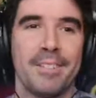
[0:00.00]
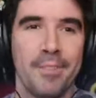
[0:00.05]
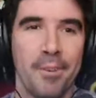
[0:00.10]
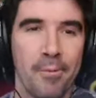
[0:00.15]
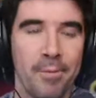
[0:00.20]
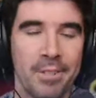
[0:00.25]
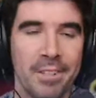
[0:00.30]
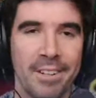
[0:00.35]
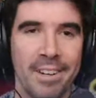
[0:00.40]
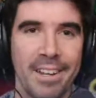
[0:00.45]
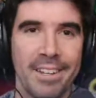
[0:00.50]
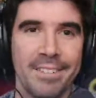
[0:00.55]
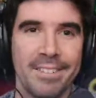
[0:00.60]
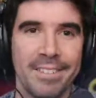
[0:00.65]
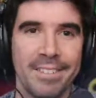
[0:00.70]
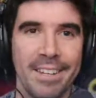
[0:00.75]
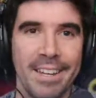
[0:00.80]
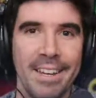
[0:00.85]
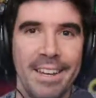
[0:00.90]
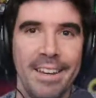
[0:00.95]
always a
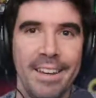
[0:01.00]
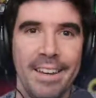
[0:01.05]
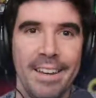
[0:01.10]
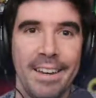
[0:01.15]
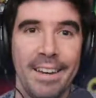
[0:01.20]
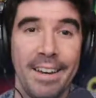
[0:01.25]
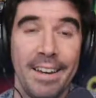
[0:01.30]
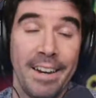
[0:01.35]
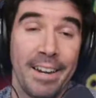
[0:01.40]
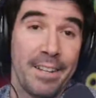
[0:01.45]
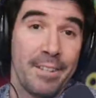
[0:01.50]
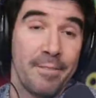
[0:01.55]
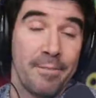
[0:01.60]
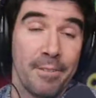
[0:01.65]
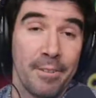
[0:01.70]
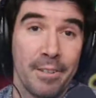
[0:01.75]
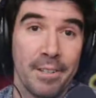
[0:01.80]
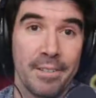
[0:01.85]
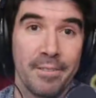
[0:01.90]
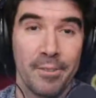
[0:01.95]
nice
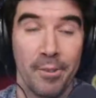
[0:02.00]
feeling.